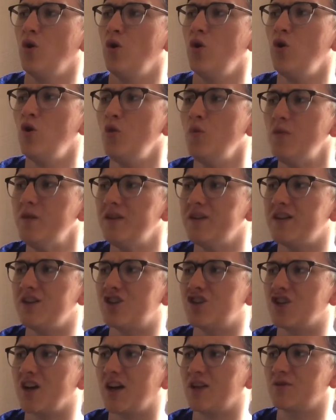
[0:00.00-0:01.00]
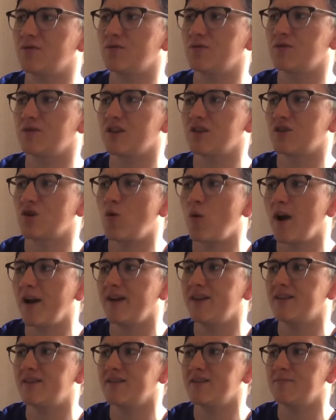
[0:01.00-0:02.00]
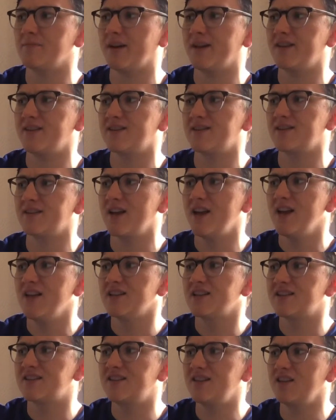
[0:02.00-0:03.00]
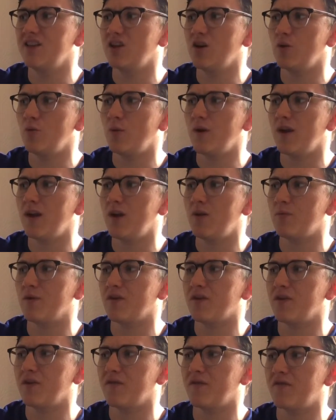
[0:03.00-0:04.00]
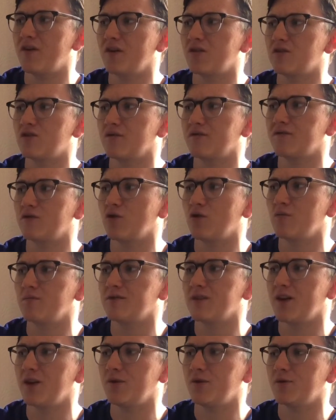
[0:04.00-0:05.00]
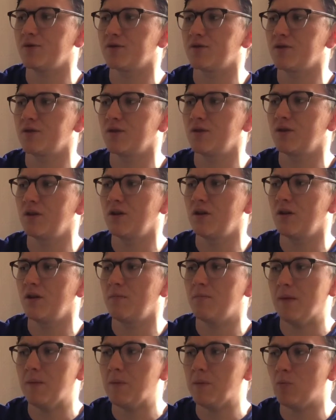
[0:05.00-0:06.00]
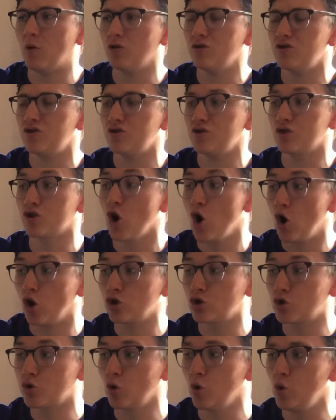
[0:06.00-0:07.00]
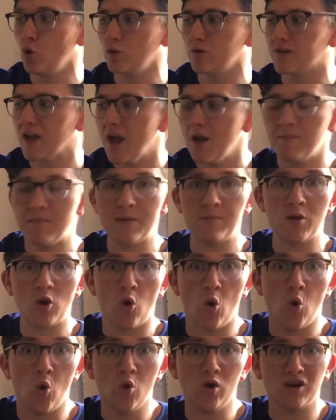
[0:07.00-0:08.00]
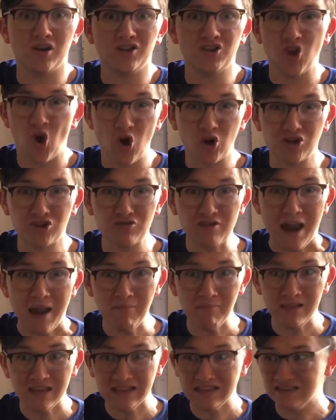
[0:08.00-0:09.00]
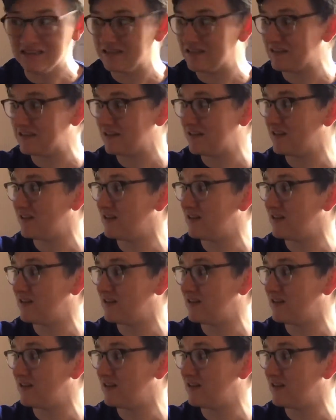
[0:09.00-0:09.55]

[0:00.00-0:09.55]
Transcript: Who were these shadows as quiet as mice, stealing away with the front of Tom's house? Maybe monsters, or trolls, maybe ogres, or gremlins.